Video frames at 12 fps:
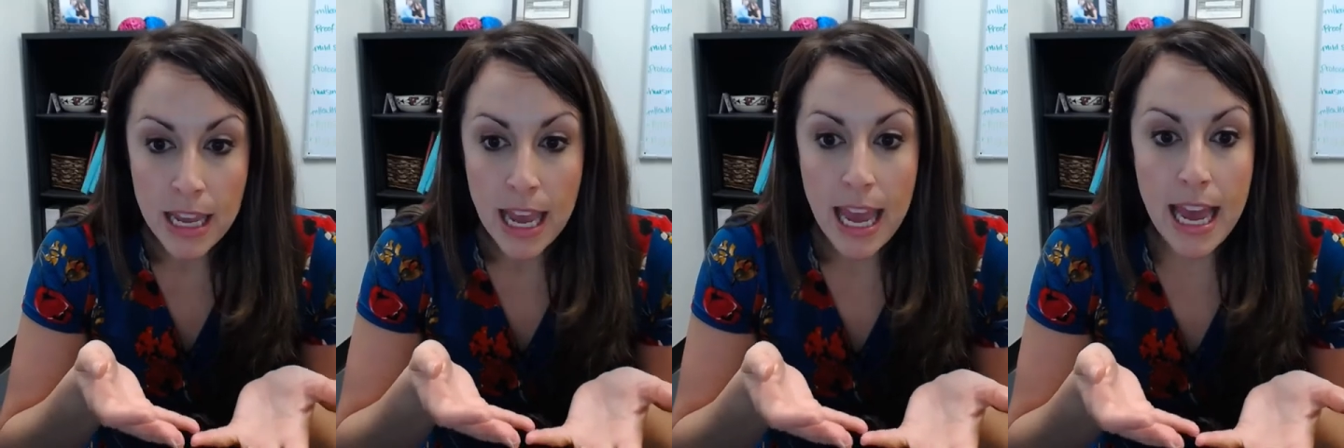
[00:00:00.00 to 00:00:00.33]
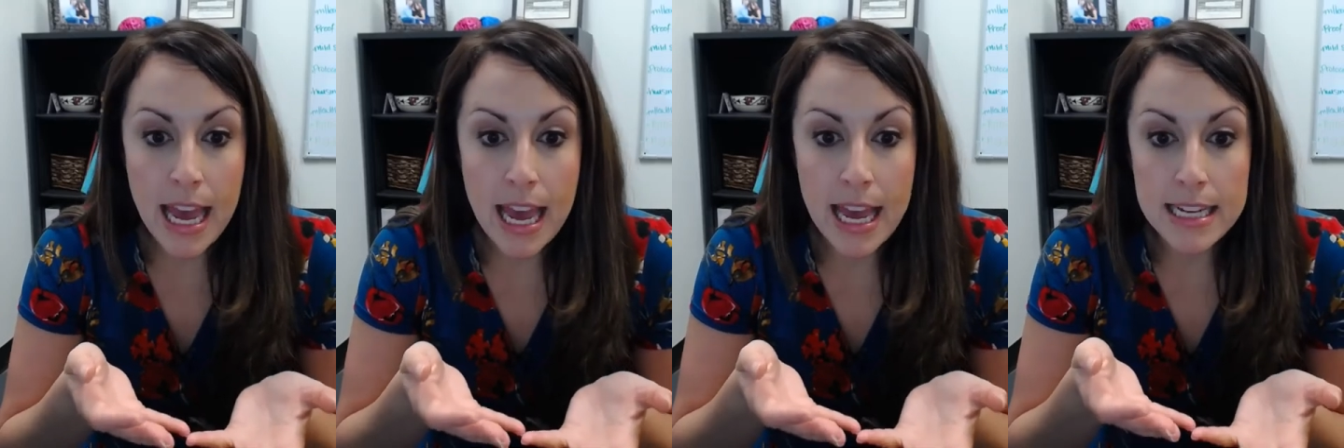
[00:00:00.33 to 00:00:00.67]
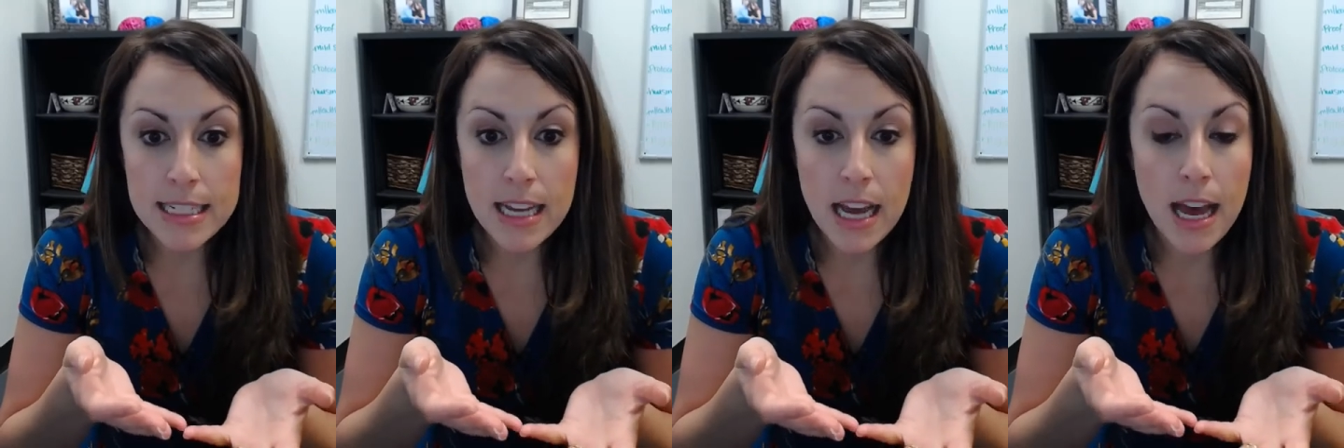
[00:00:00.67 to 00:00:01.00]

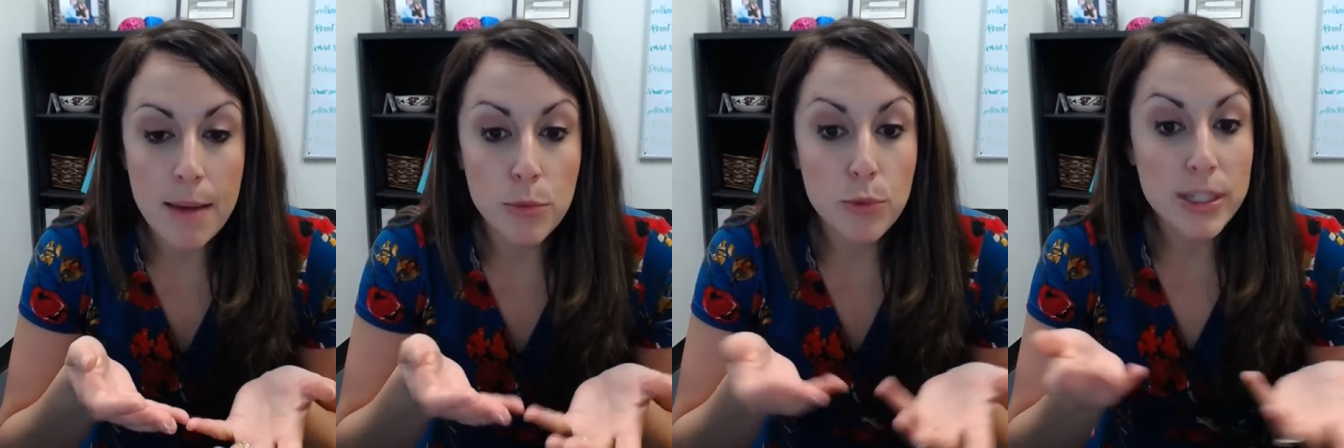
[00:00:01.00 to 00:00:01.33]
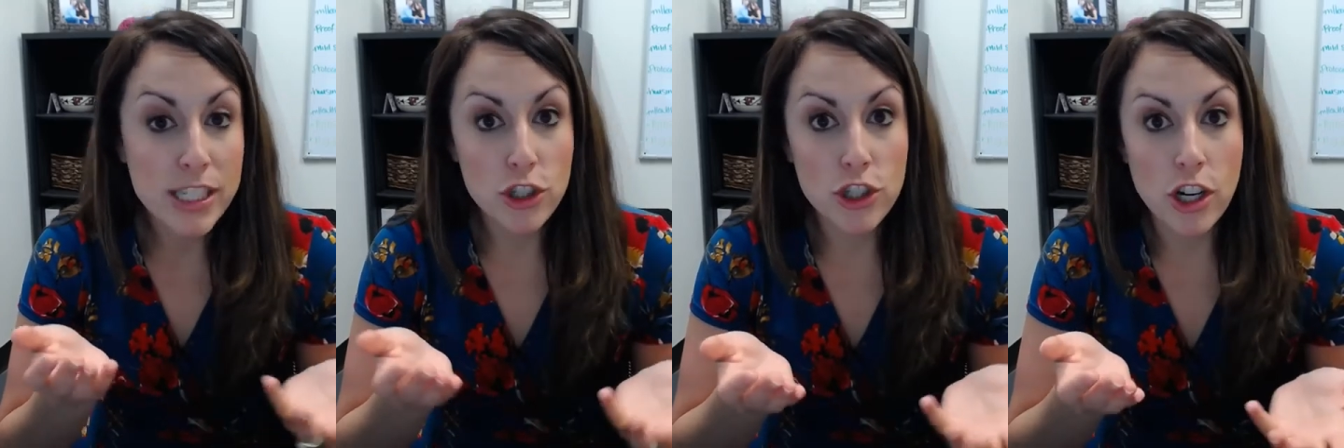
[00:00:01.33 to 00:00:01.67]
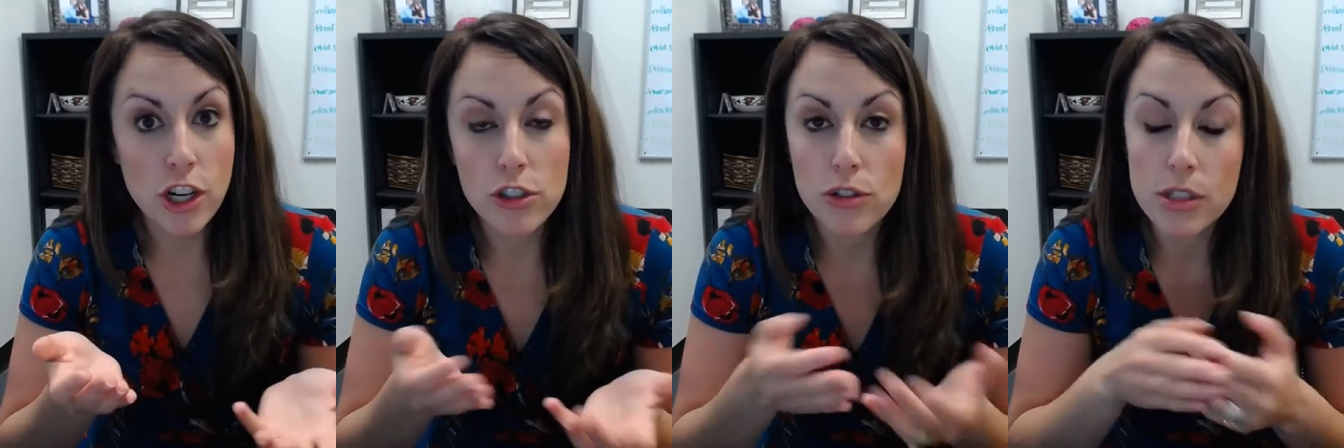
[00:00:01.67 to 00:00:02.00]
and research
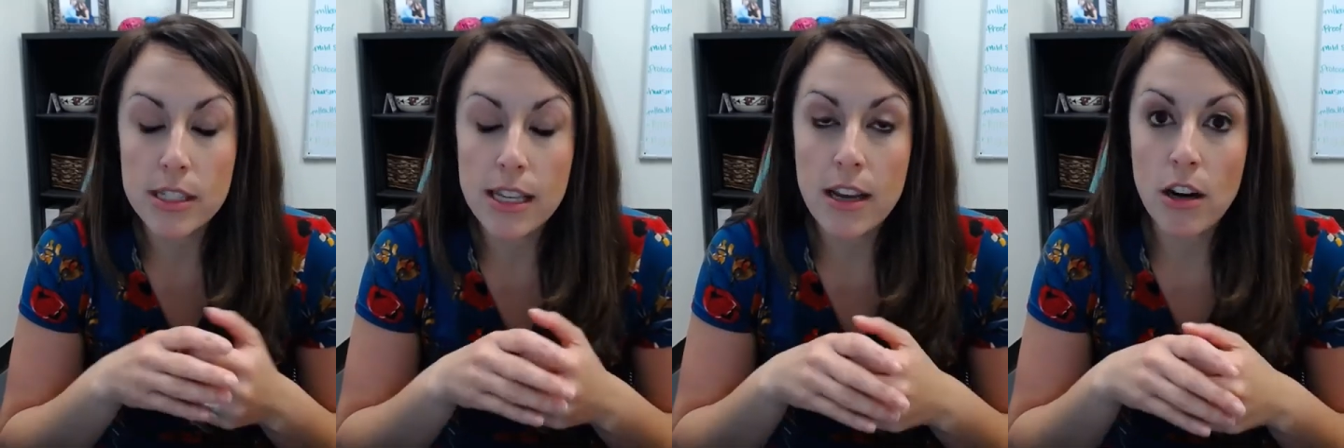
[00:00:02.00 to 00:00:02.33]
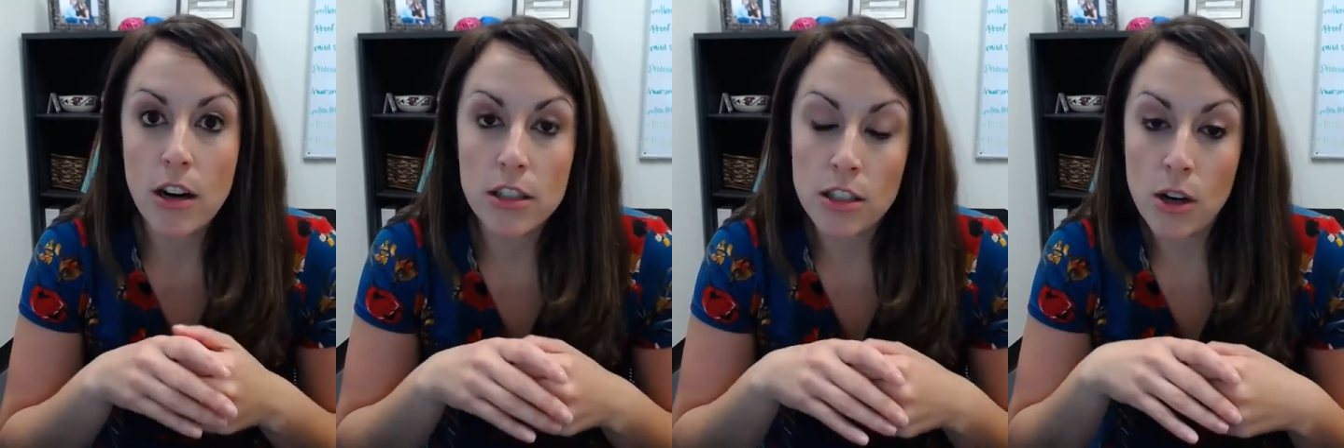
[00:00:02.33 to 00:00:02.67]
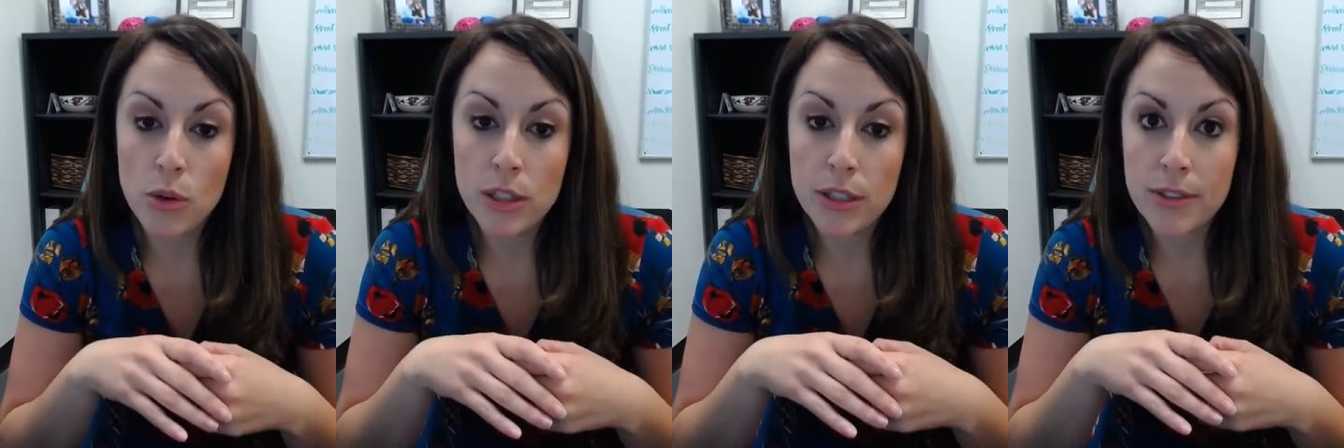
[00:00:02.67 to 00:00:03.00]
articles that are not
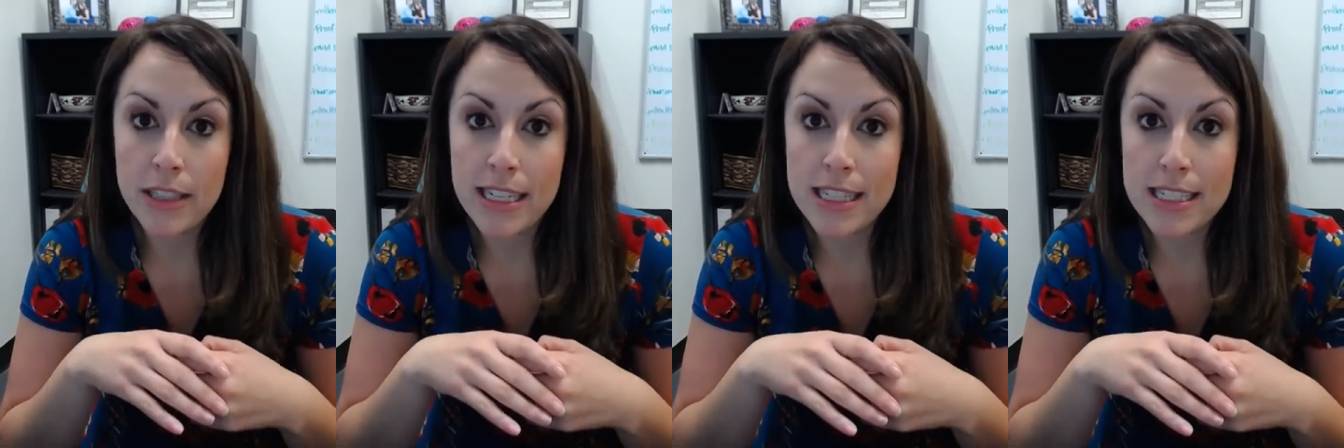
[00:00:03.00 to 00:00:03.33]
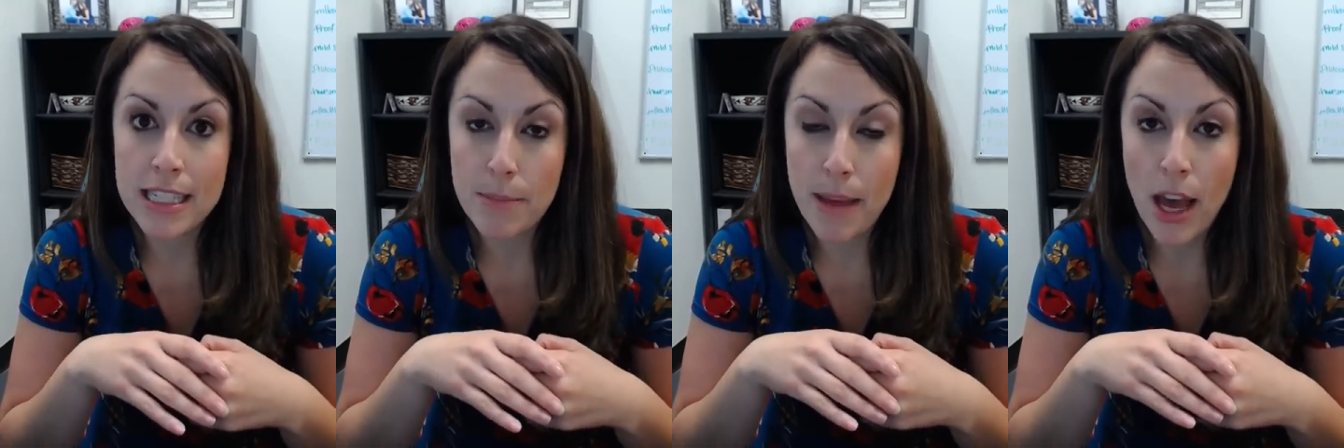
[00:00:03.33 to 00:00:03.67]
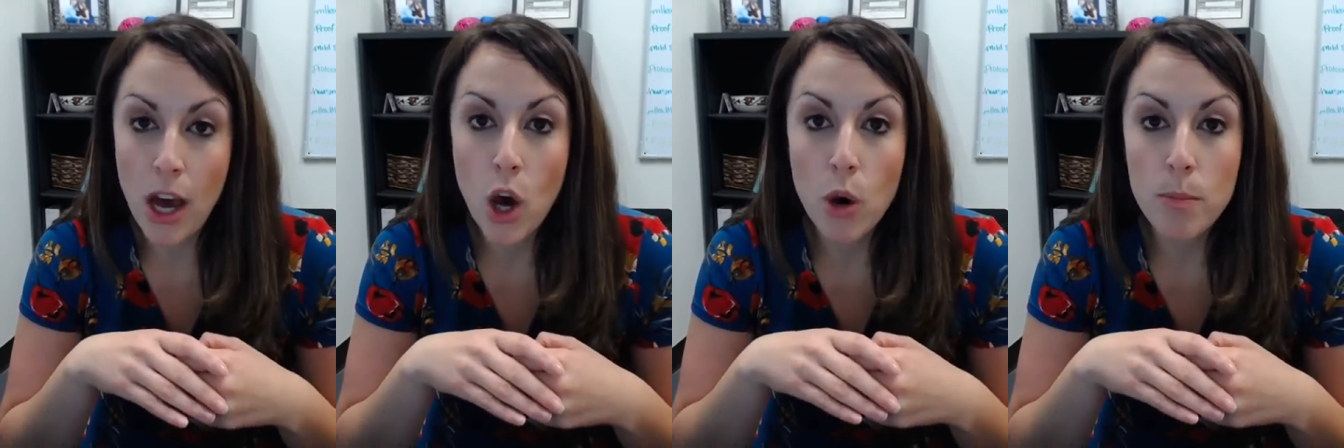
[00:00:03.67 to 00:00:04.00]
only related to the MET
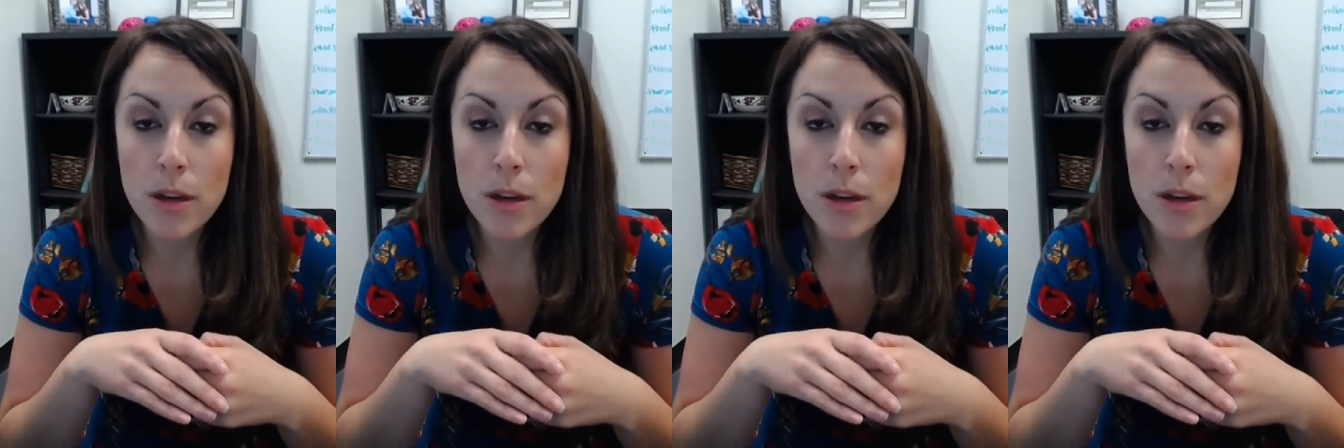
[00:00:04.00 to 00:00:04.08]
Home,